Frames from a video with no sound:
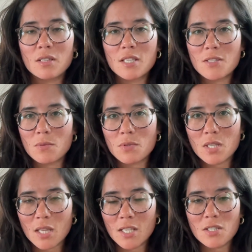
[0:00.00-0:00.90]
These sorts
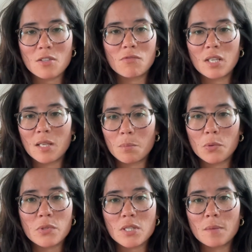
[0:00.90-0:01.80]
of things are really
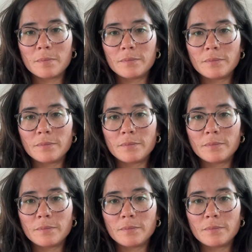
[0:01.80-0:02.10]
important.